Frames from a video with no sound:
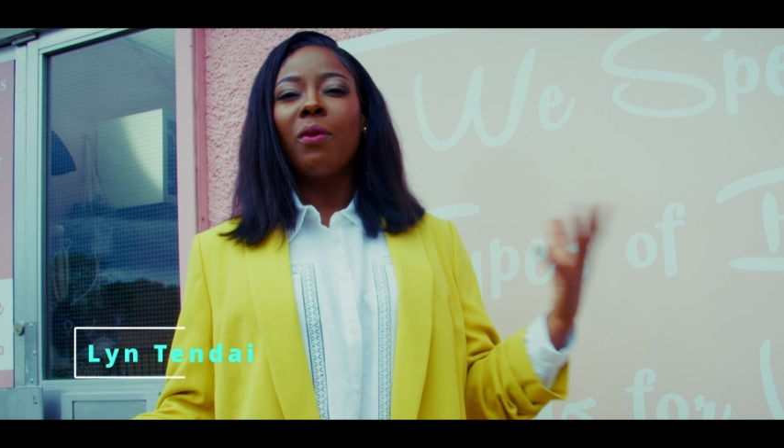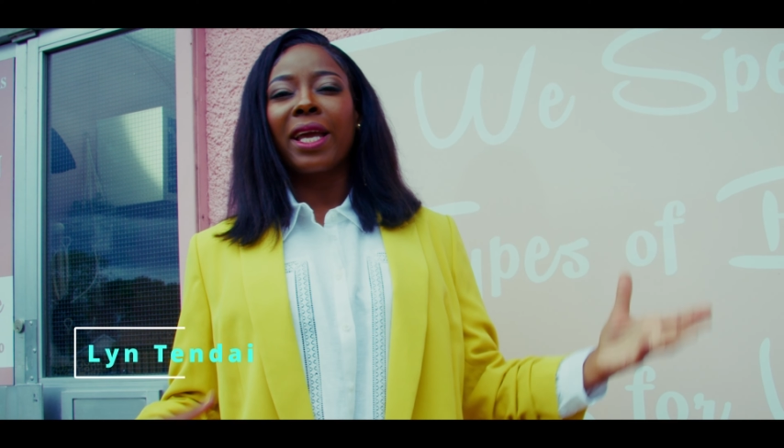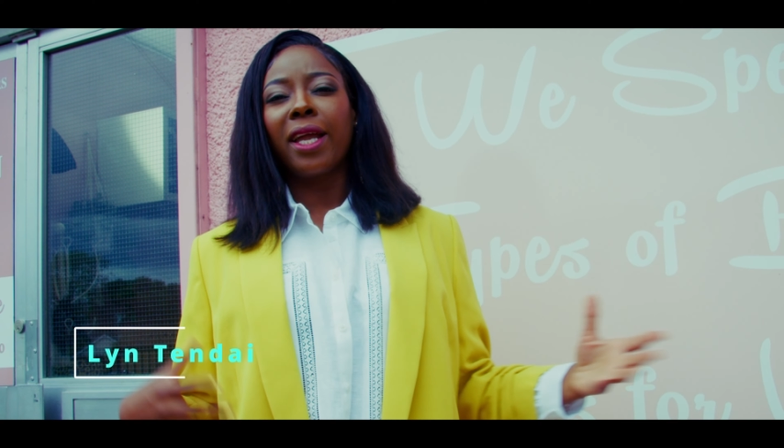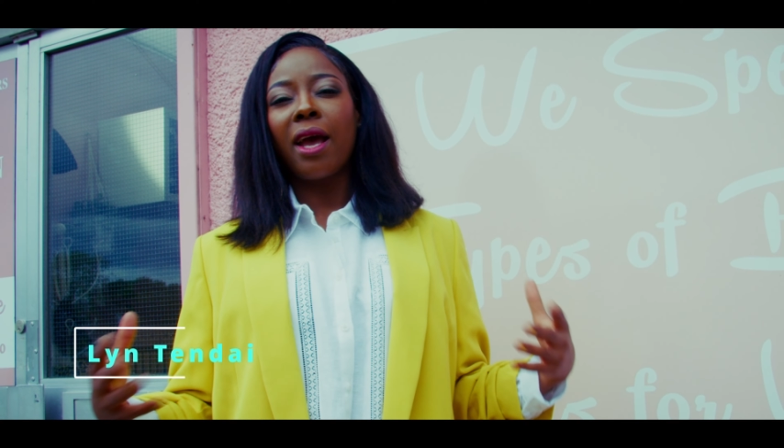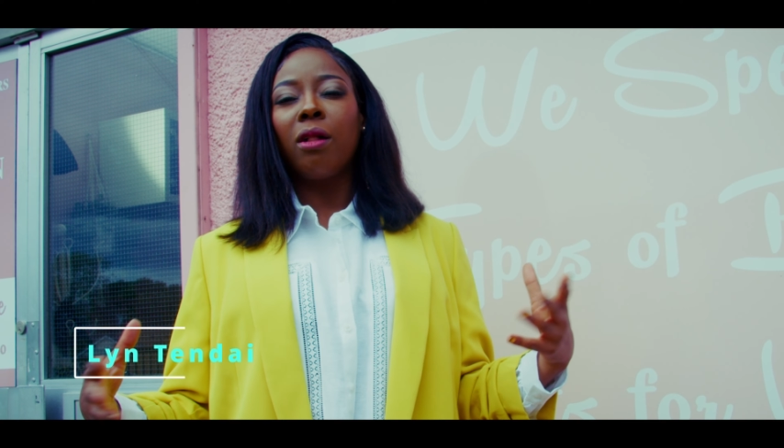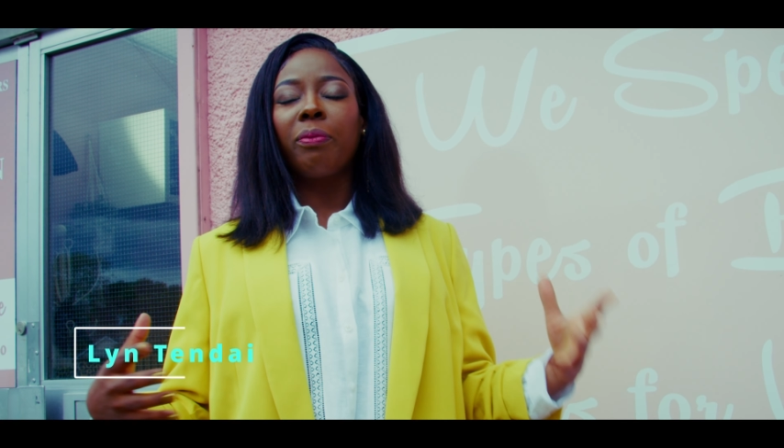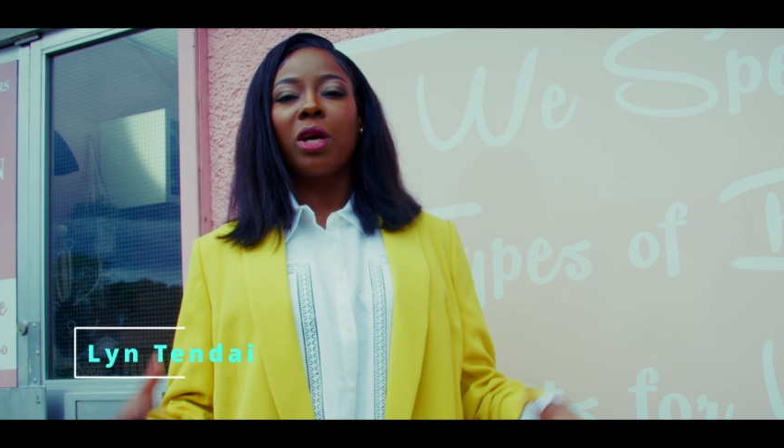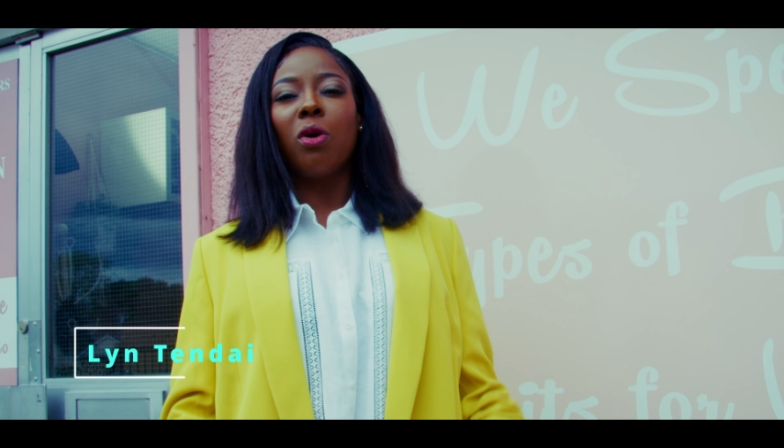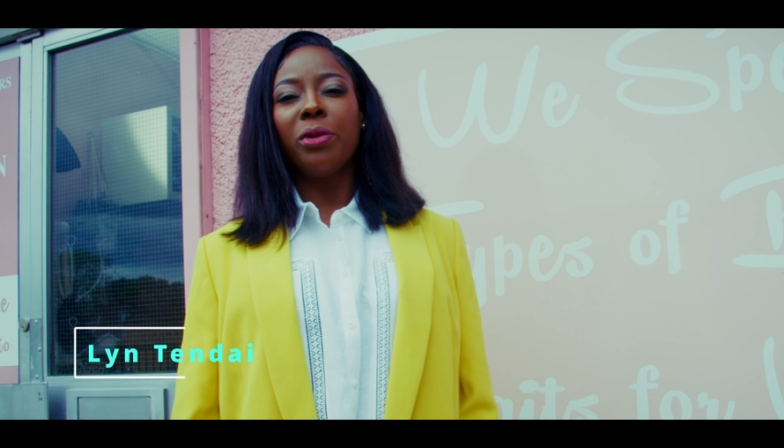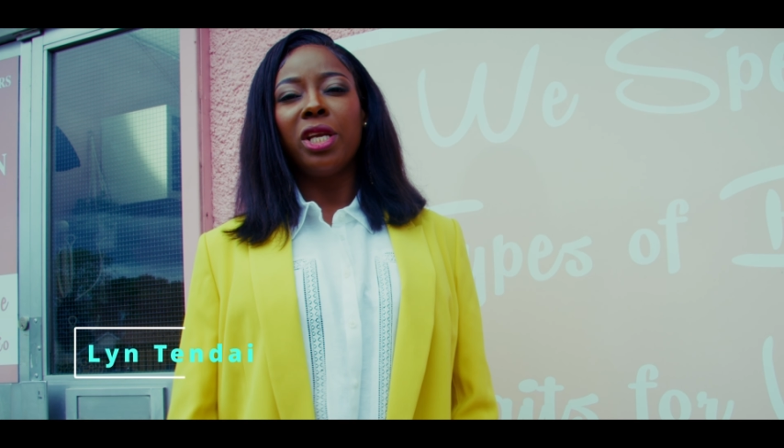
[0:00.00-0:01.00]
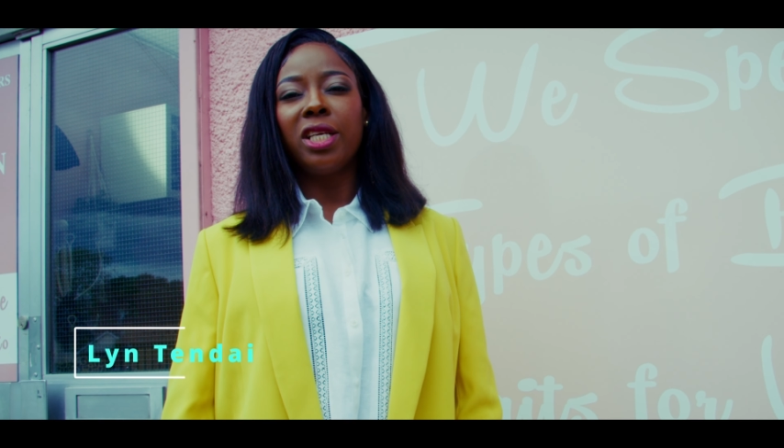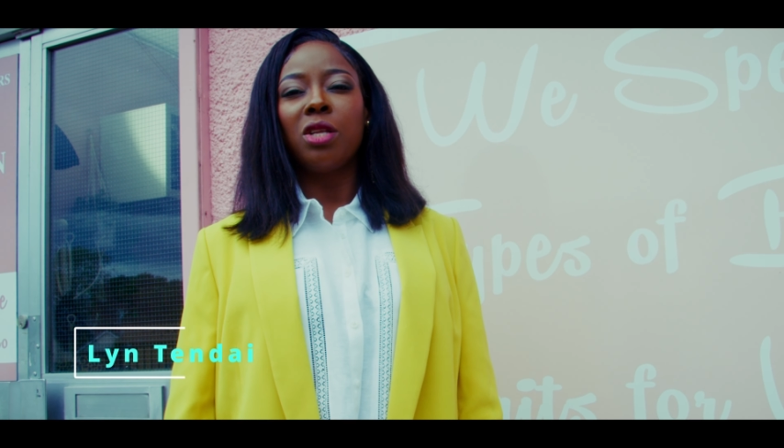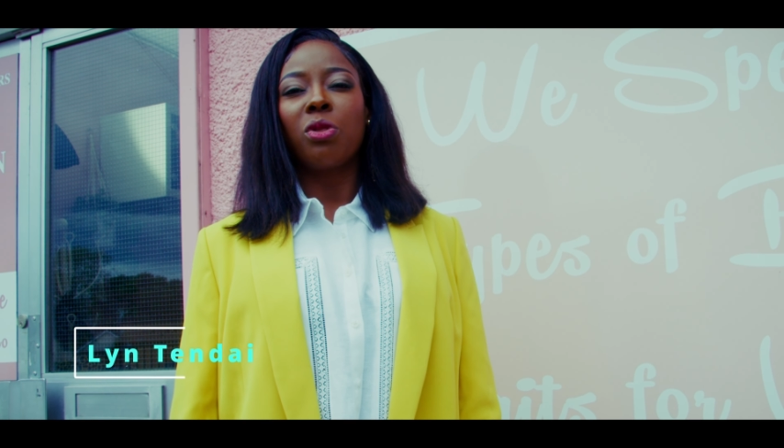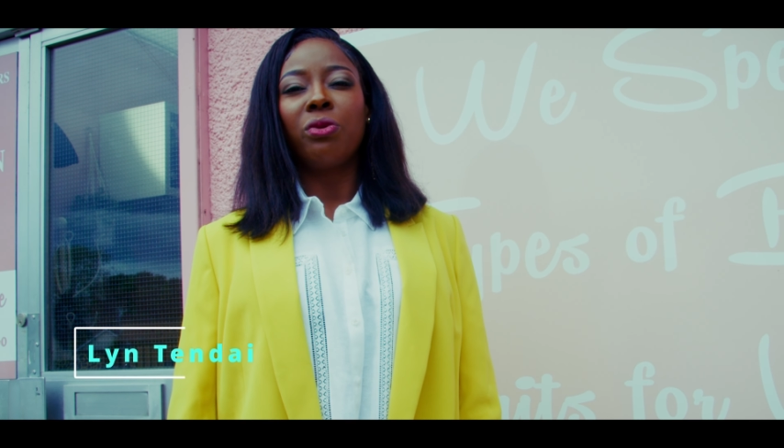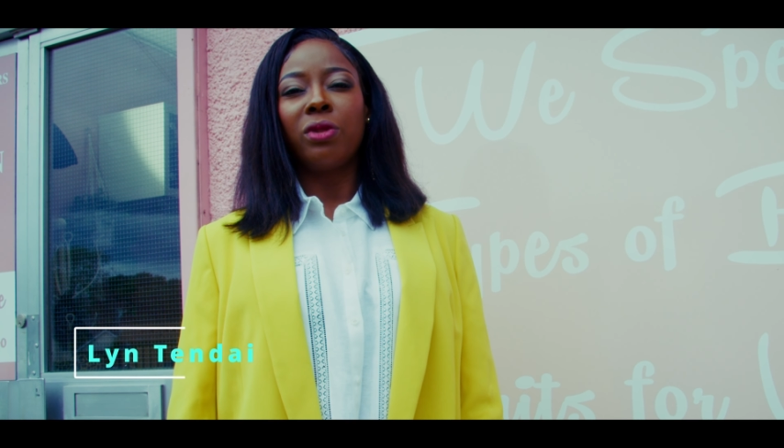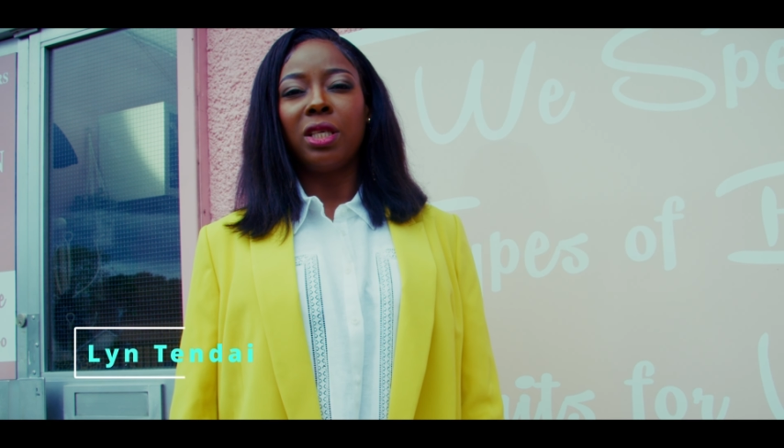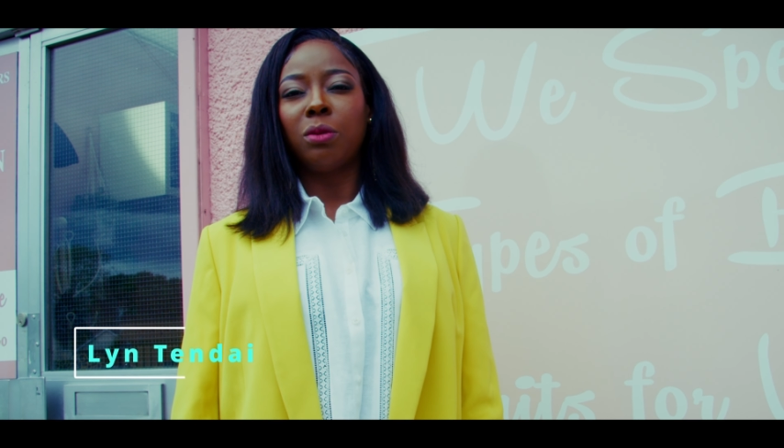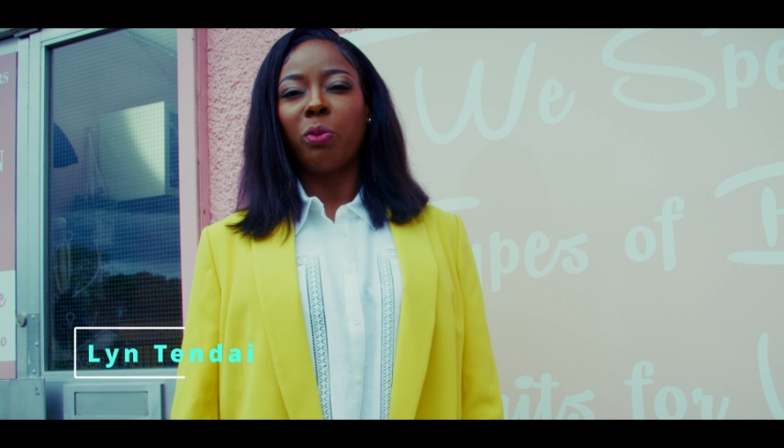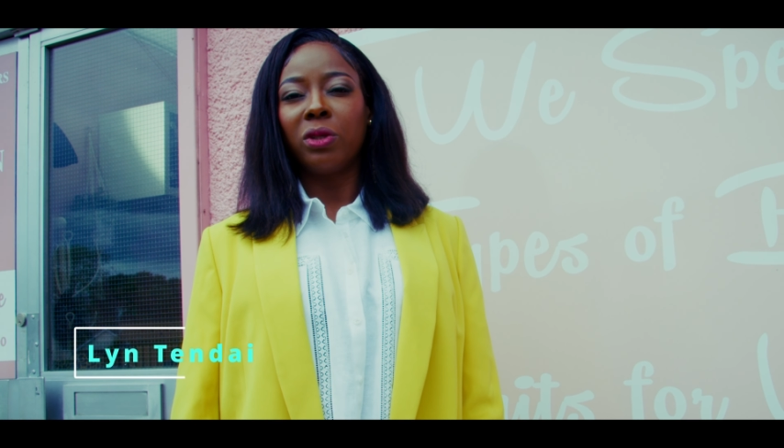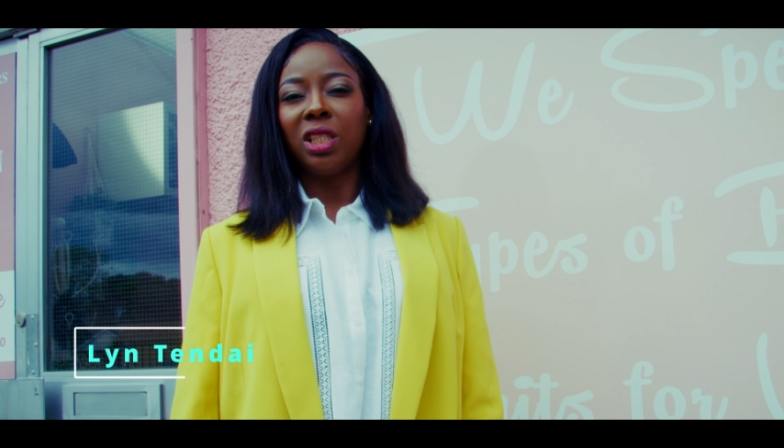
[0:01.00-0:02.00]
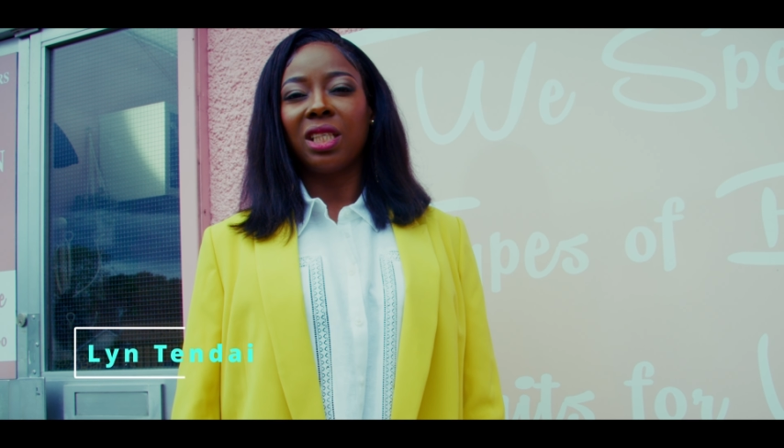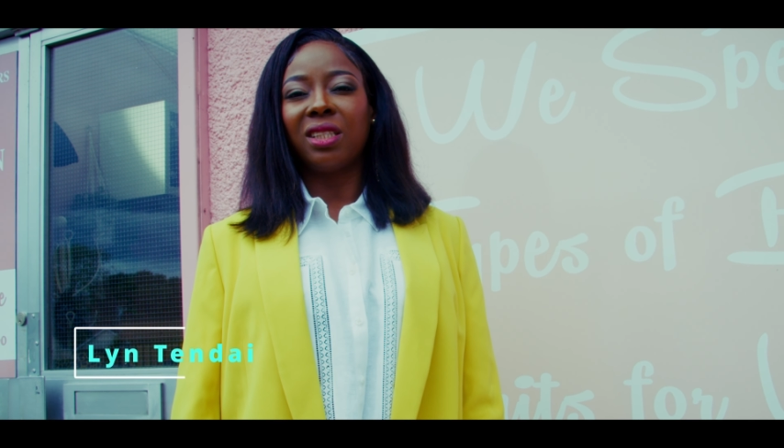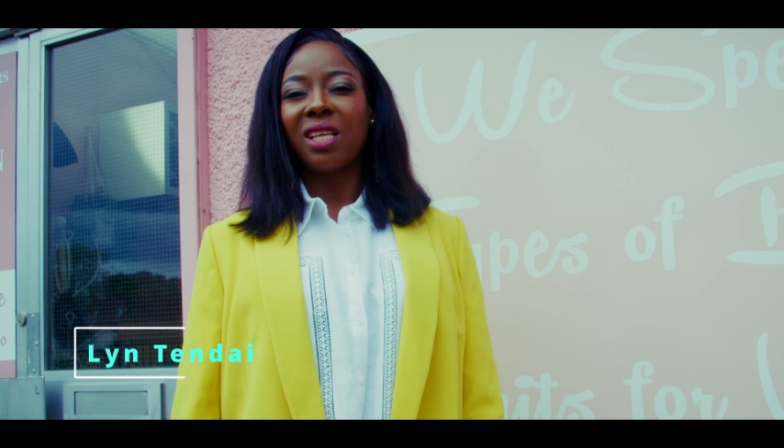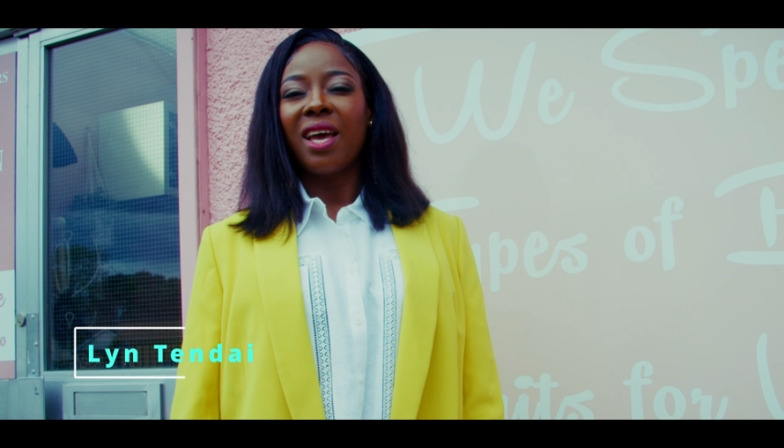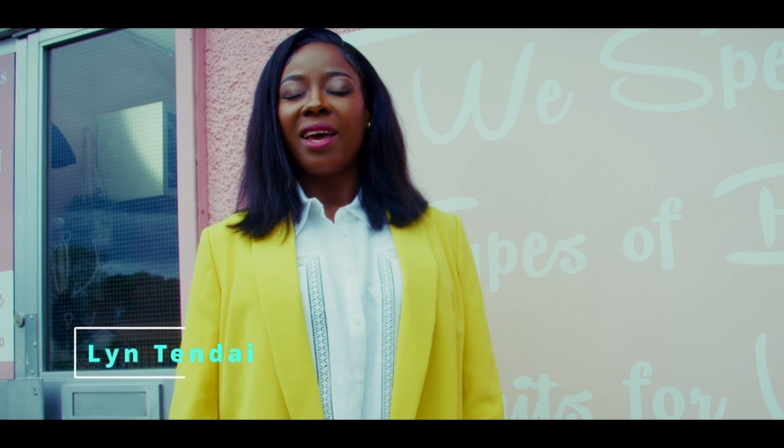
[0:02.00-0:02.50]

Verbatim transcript: I can help the community through these projects.